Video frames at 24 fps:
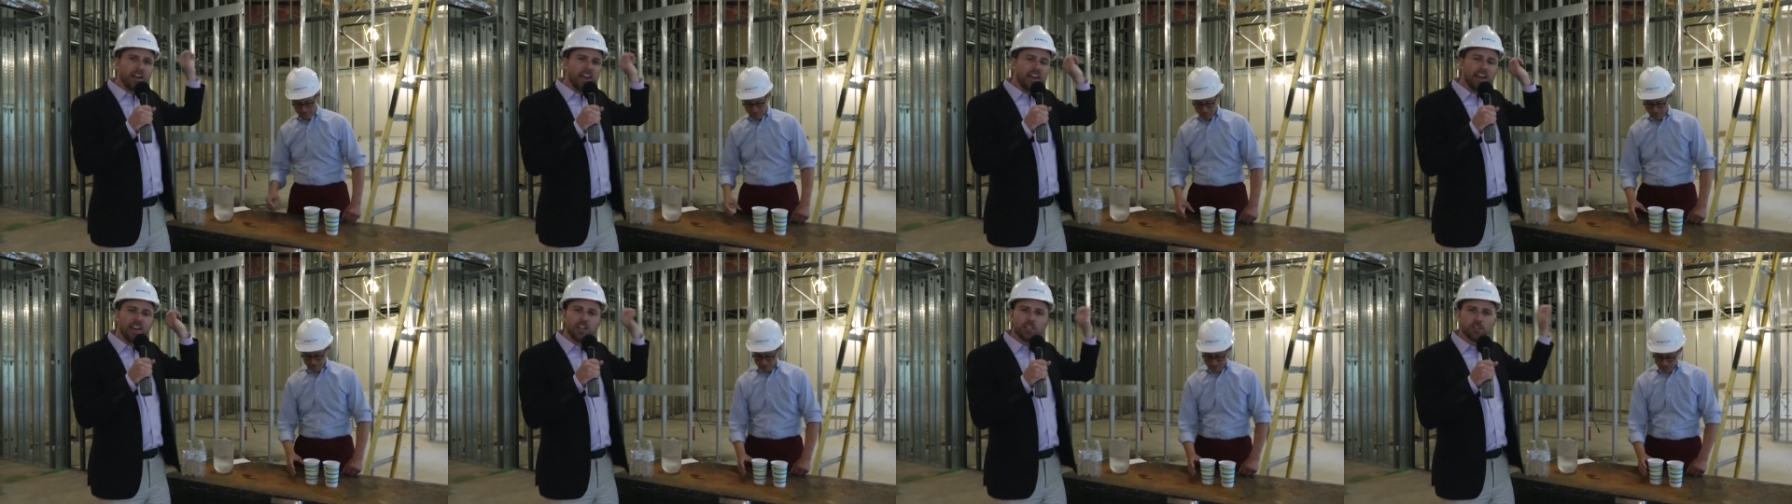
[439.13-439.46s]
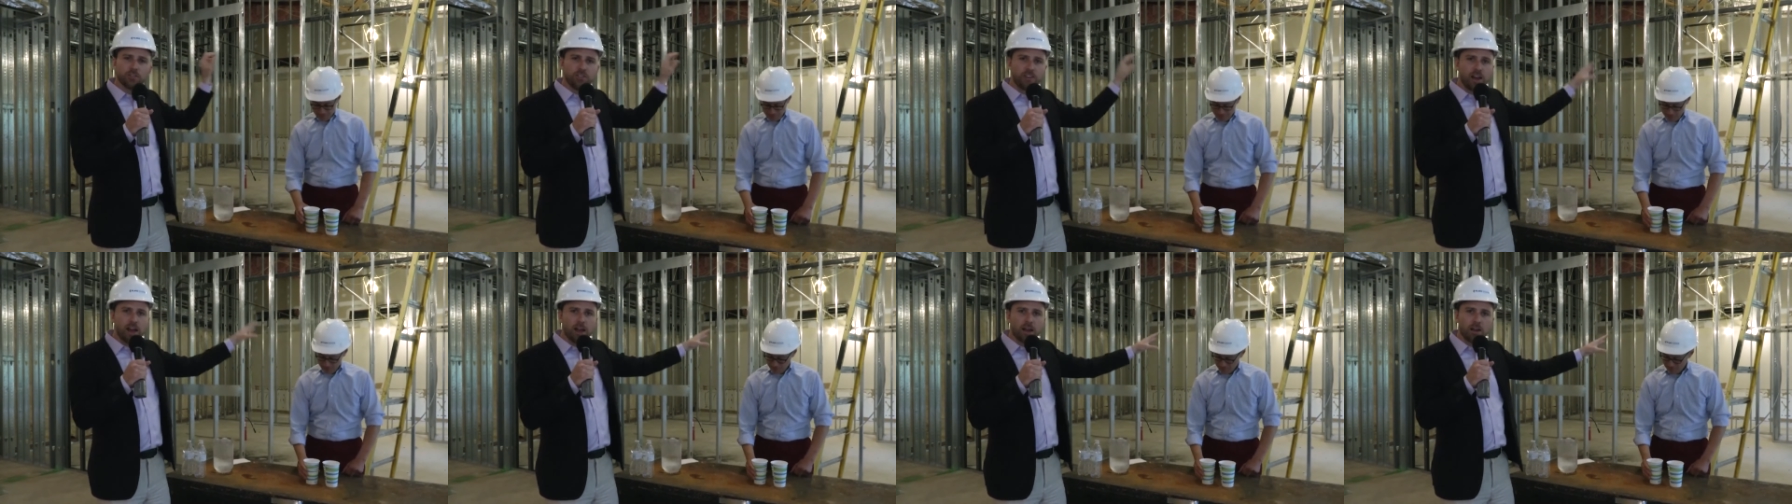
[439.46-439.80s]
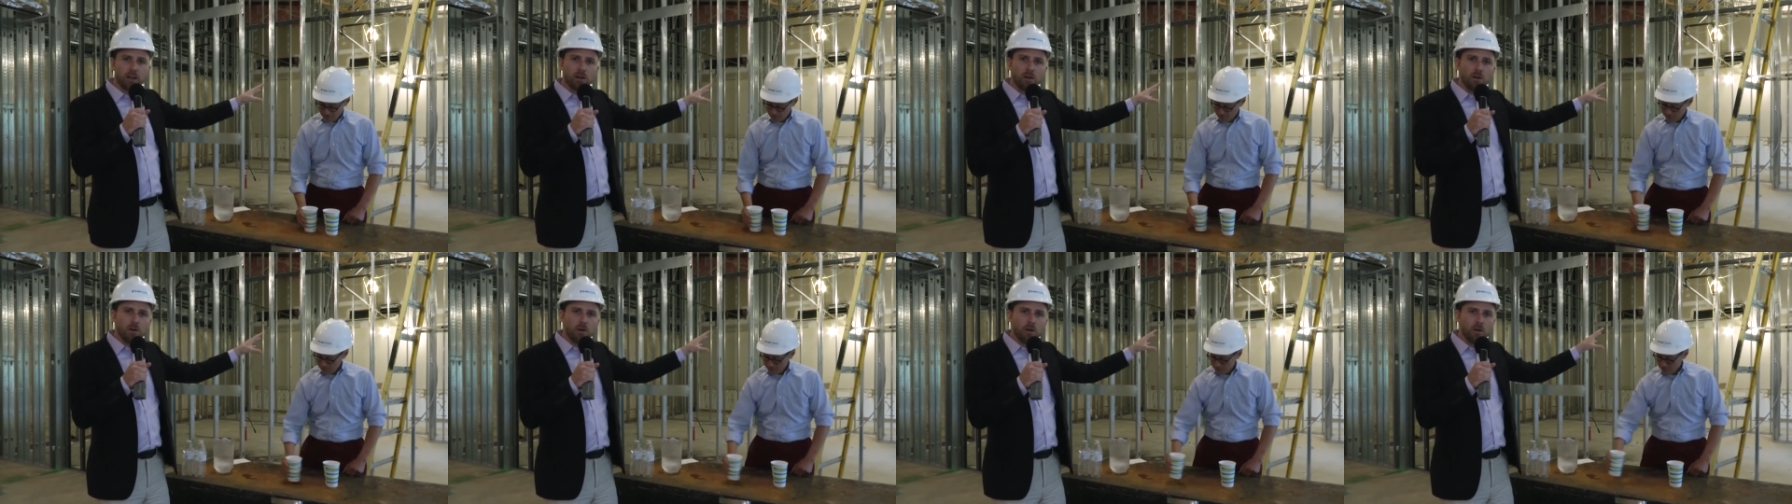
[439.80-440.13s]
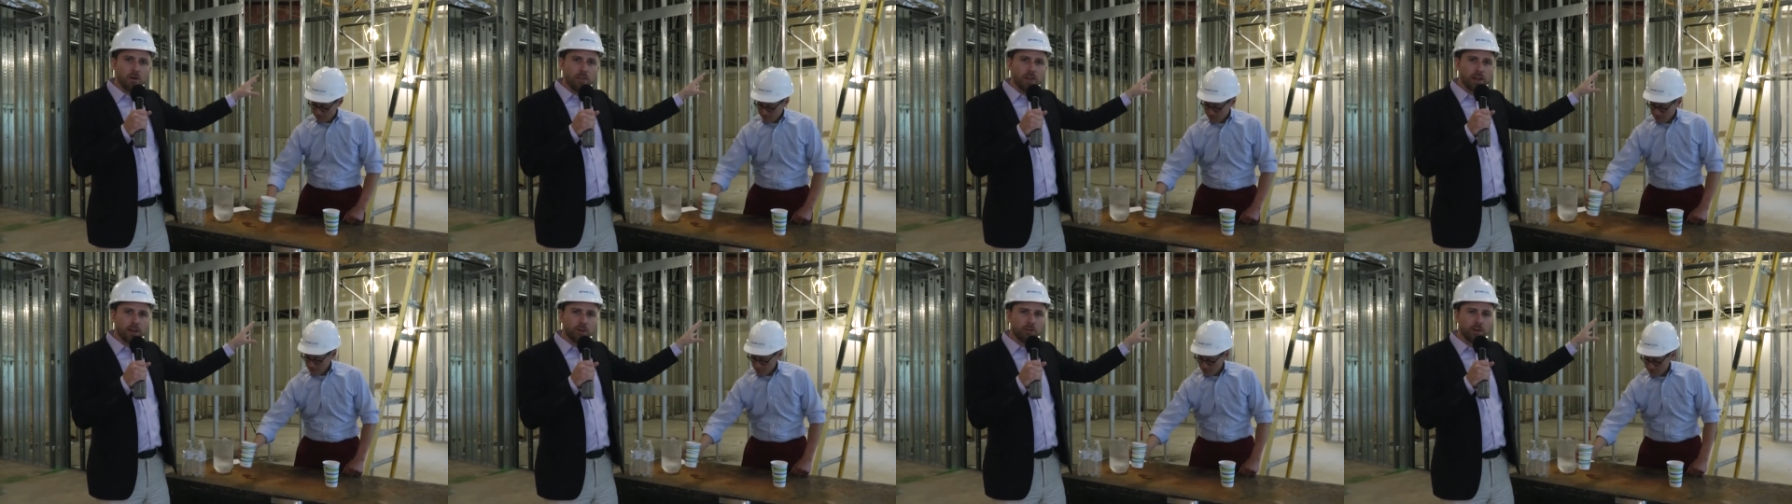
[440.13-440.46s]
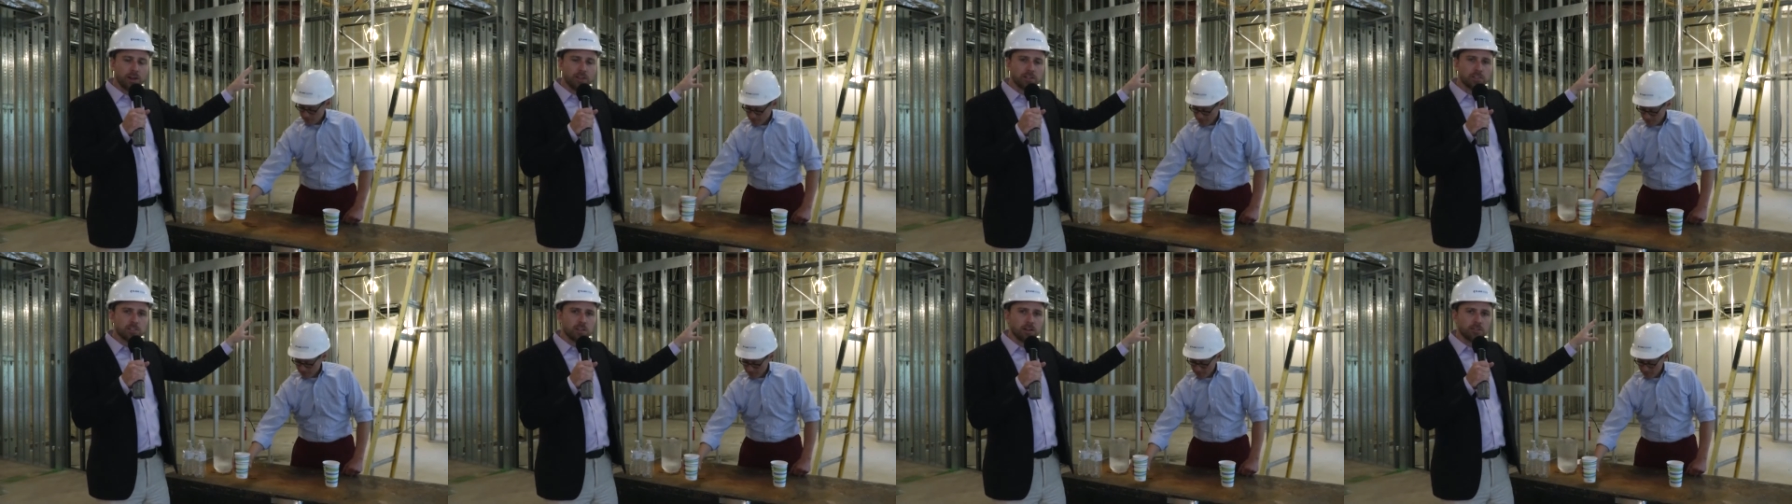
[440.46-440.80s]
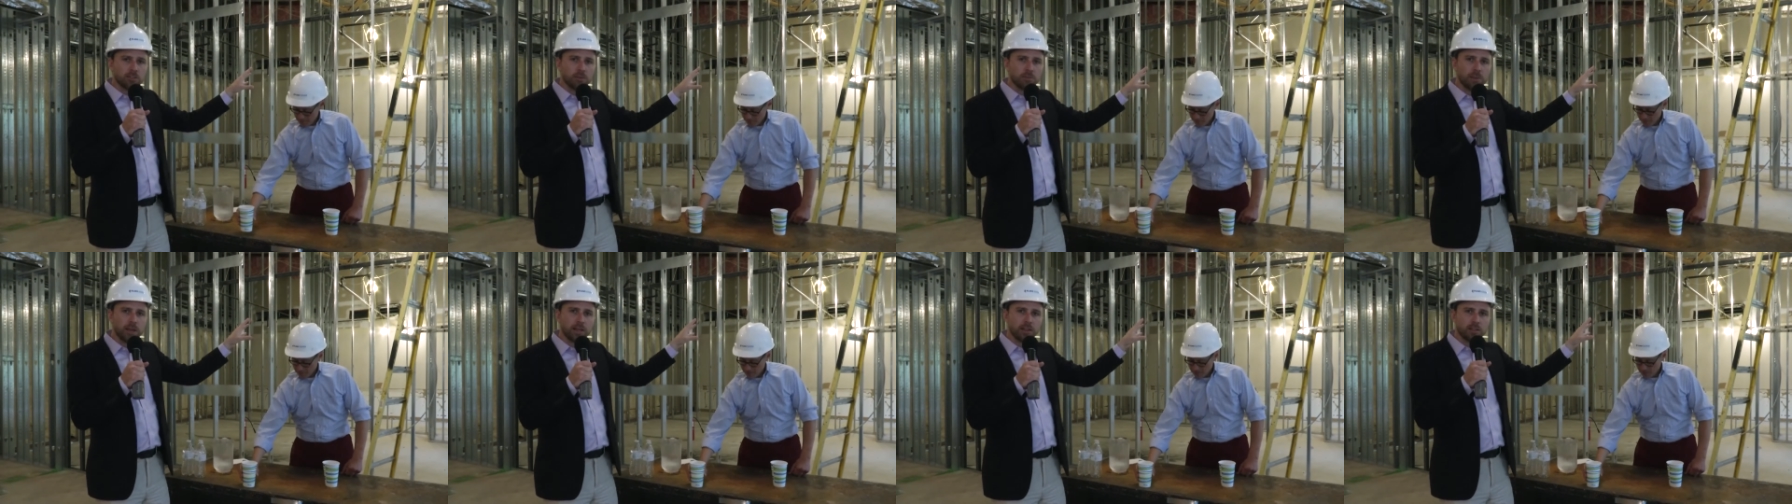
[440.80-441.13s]
HVAC, all that great stuff
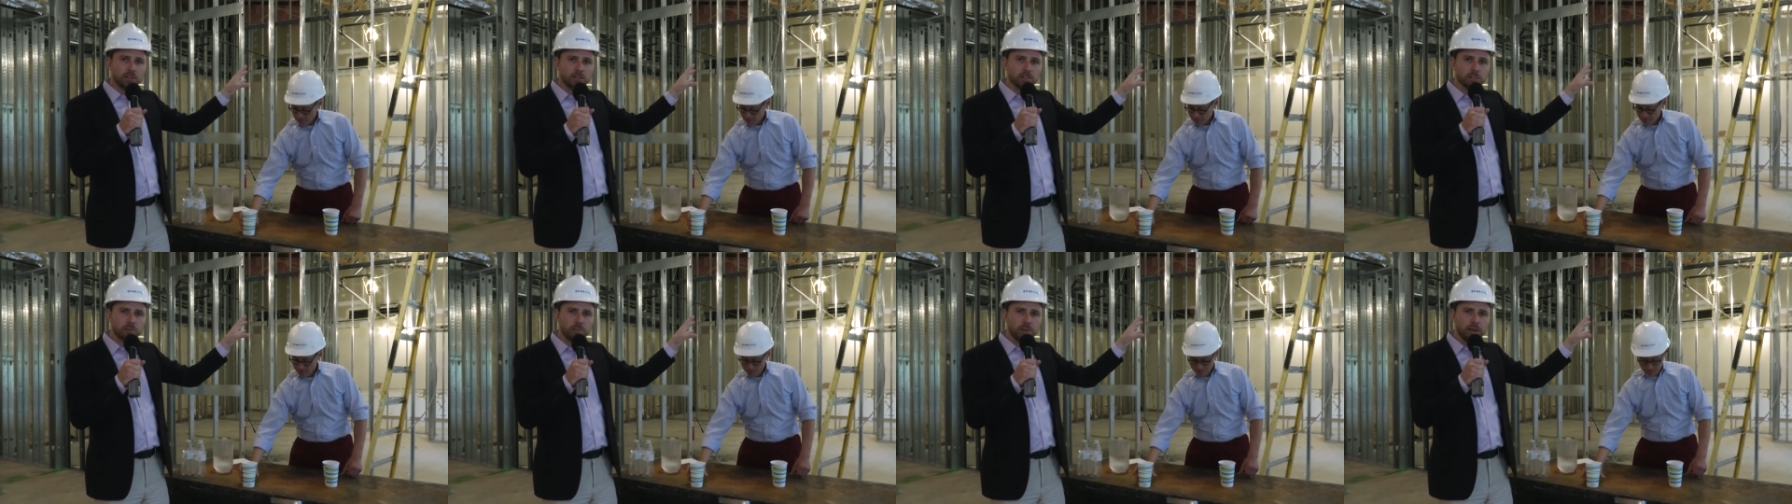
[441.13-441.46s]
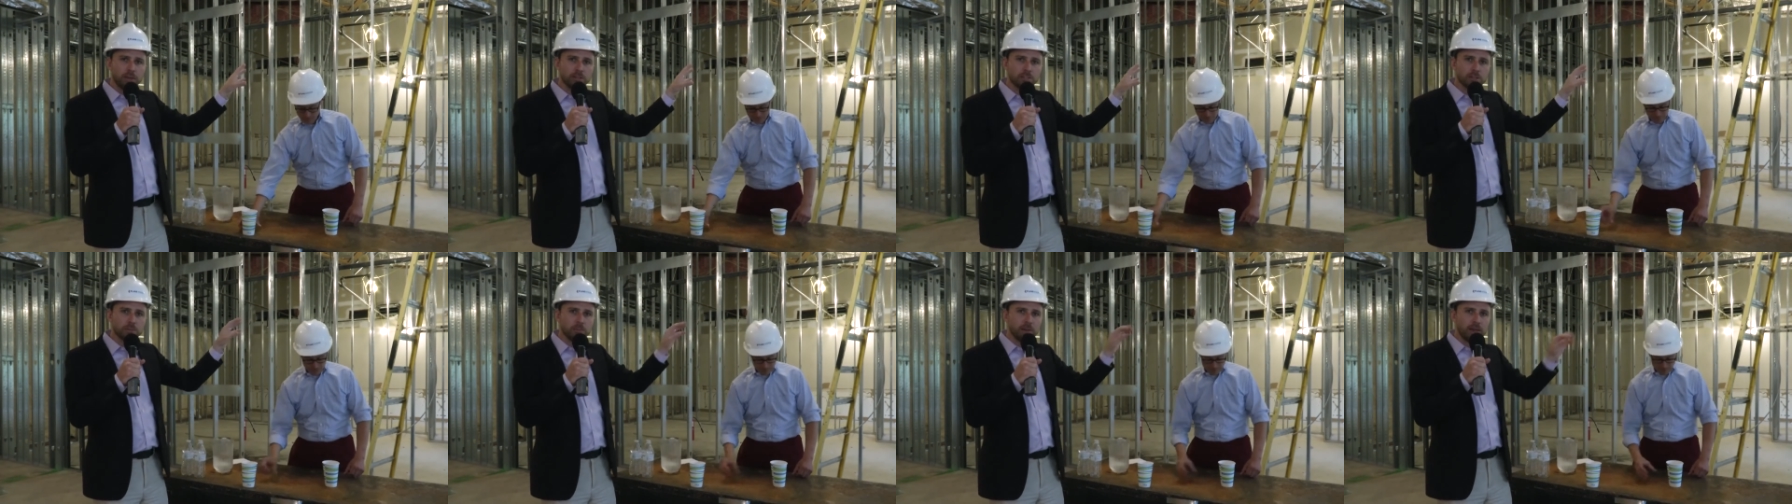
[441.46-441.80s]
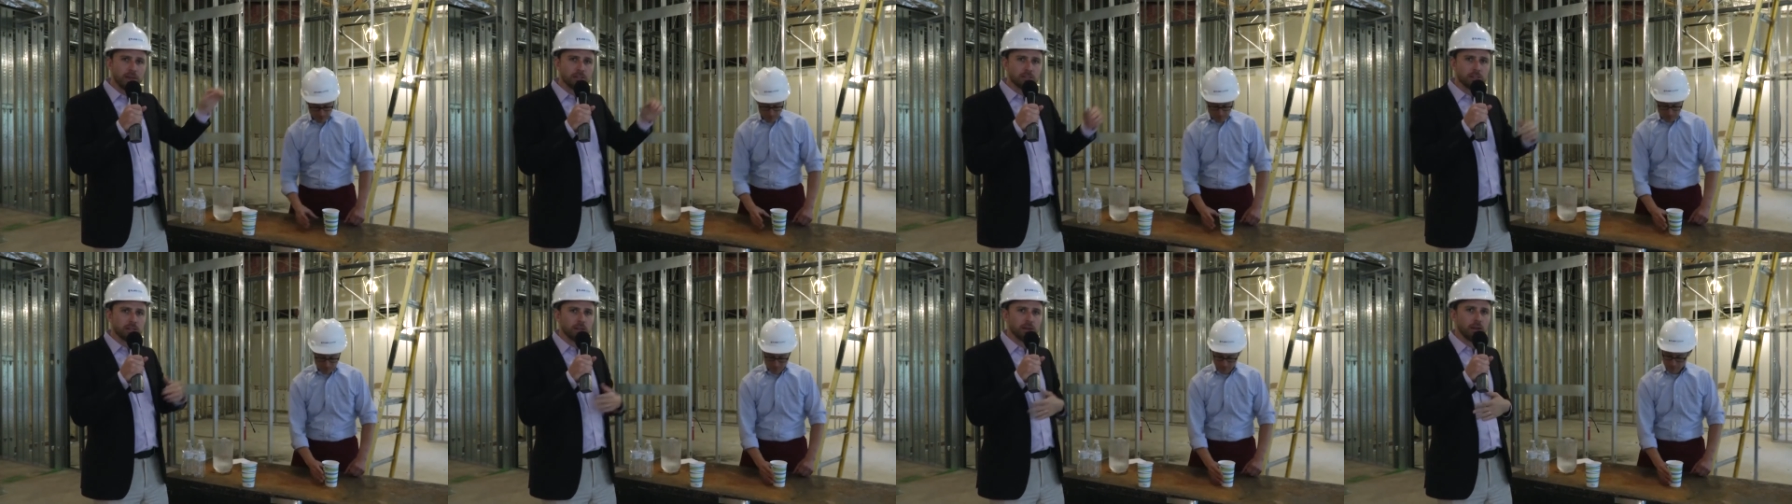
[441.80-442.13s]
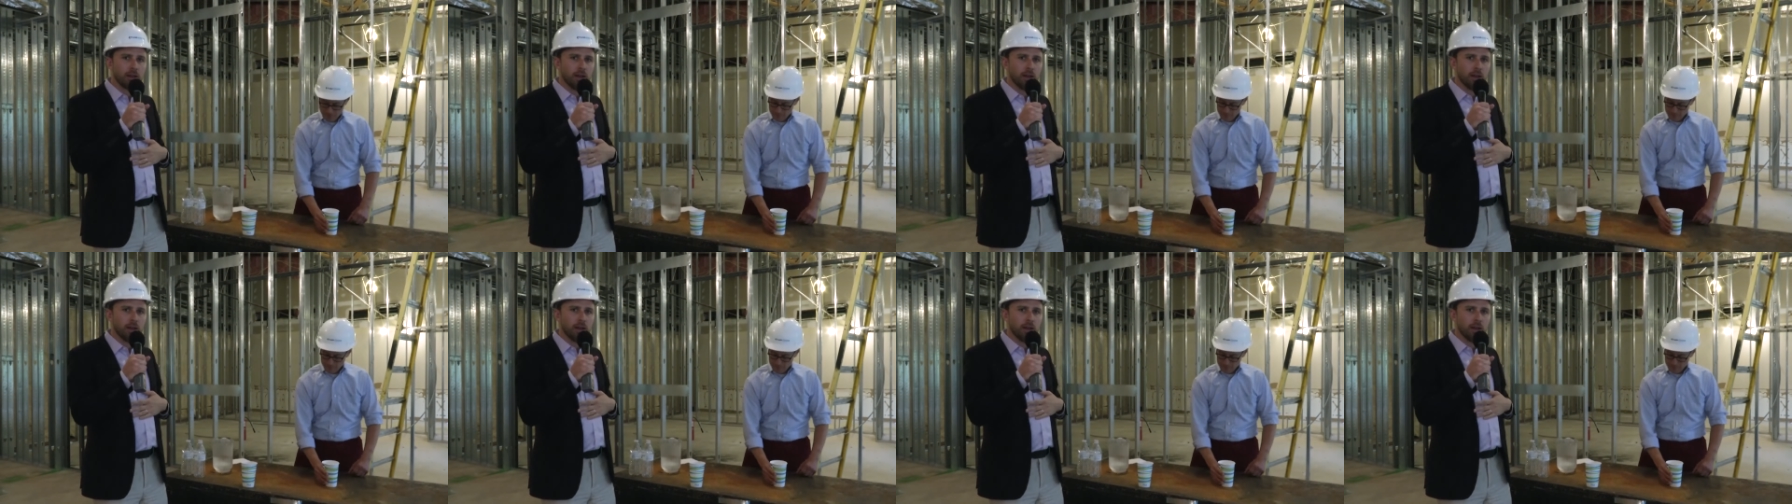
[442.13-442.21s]
to make this space amazing.